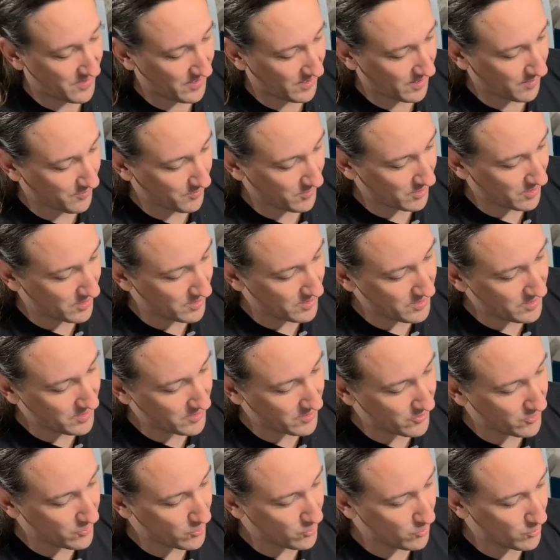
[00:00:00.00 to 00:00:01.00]
I think I'm
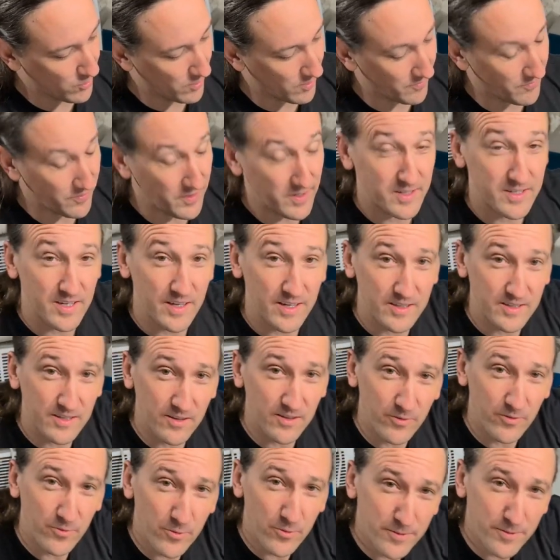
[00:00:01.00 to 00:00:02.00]
gonna need a new
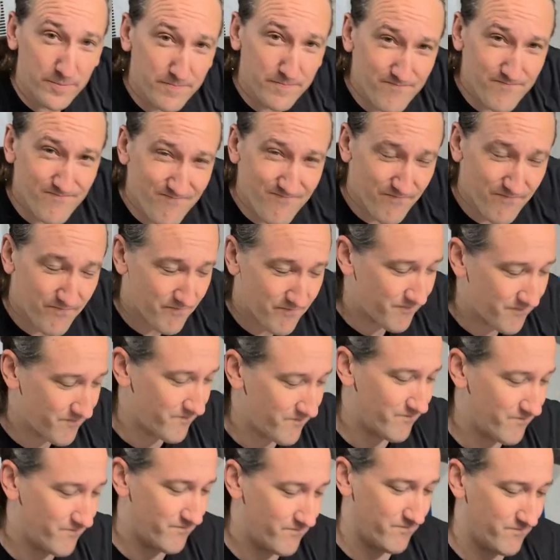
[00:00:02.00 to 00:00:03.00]
VTEC solenoid
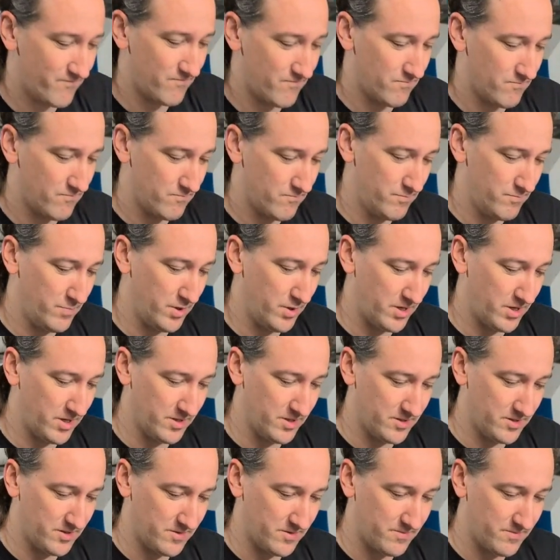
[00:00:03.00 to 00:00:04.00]

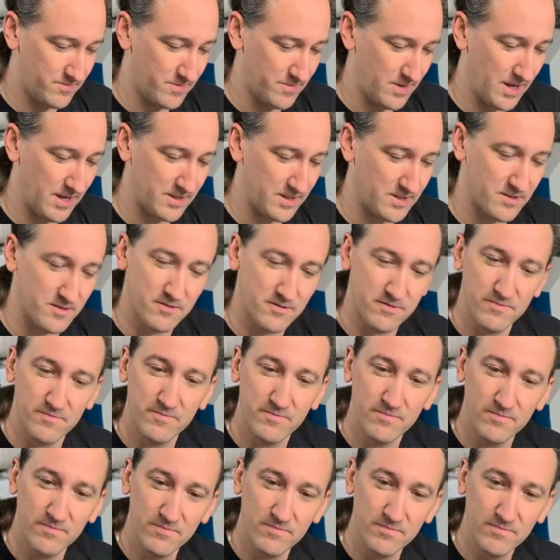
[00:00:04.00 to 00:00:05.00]
because
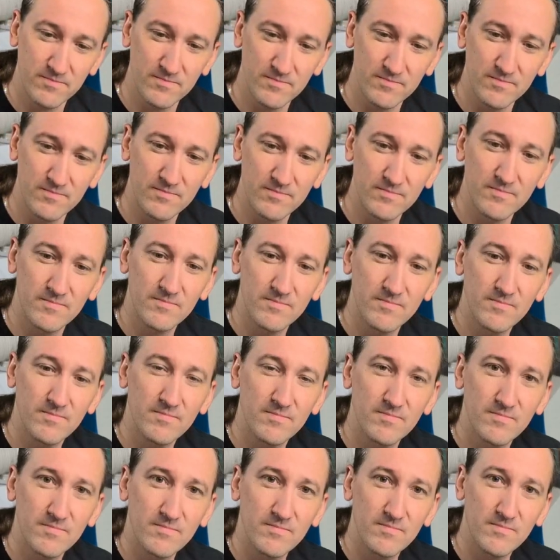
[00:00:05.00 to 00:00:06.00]
that's
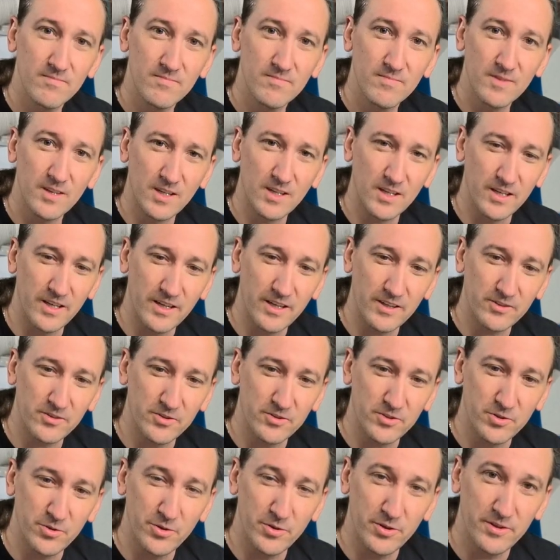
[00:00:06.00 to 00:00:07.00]
the
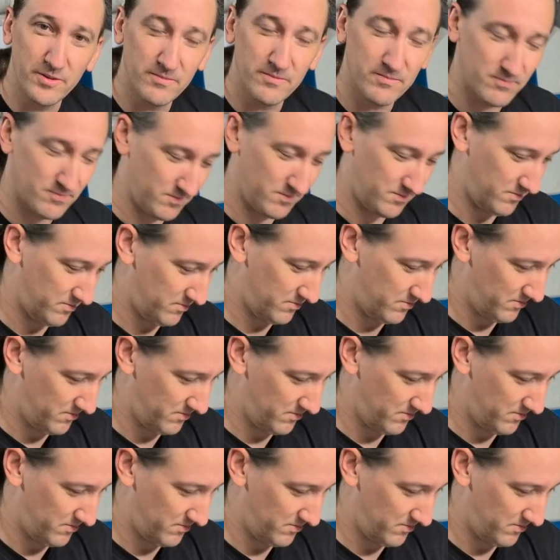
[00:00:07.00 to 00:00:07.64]
connector to it.